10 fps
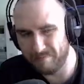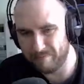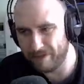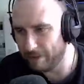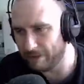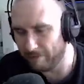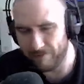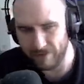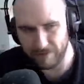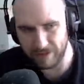they're
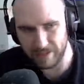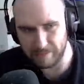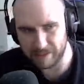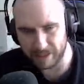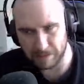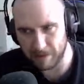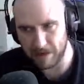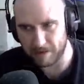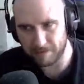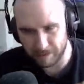15%
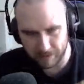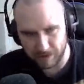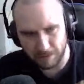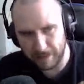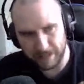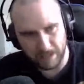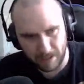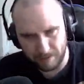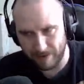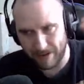apart. From the top AR,
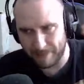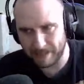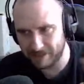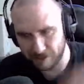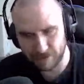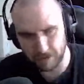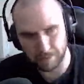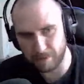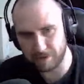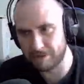Dod-Foamath, to the
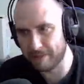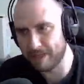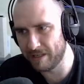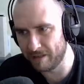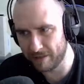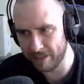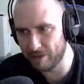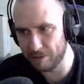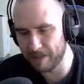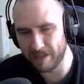bottom AR,
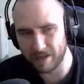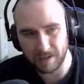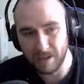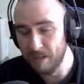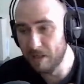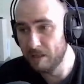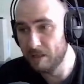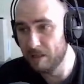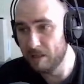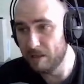Eagle Bearer,
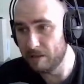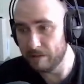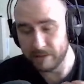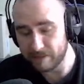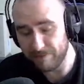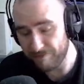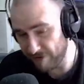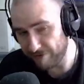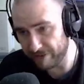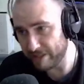there's
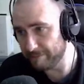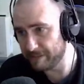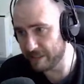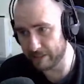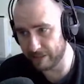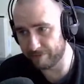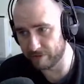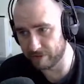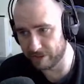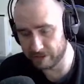15%
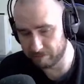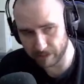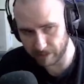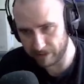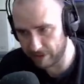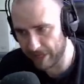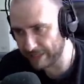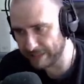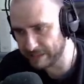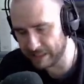difference. That
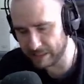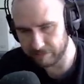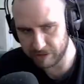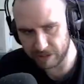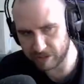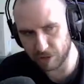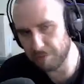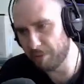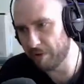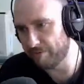is it. So there's no
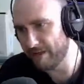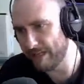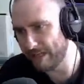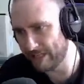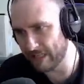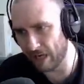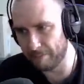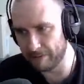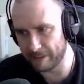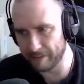point really getting
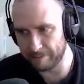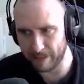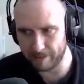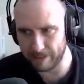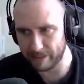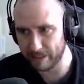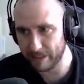uppity about it.